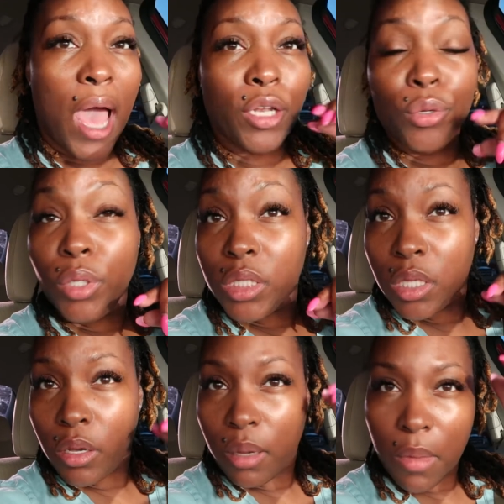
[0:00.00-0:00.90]
I do need
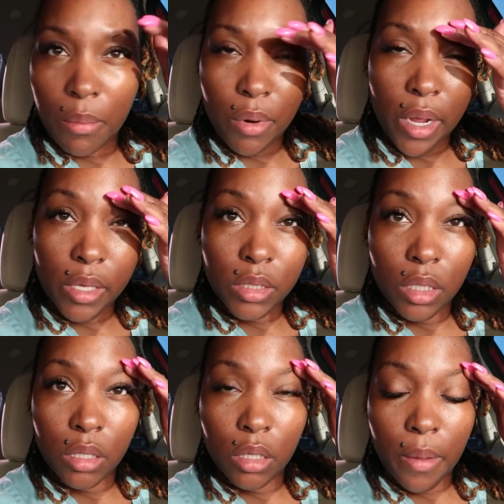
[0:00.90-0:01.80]
to go get my brows
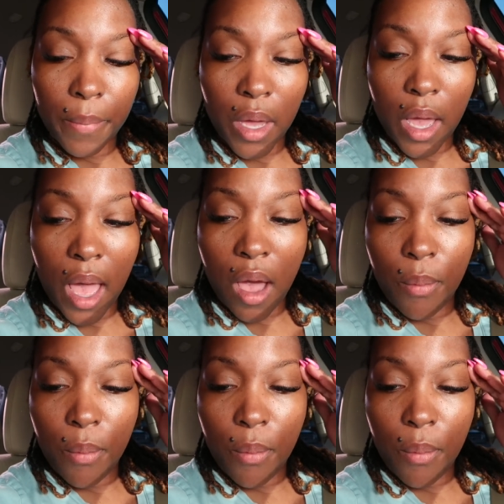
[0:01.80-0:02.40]
done, but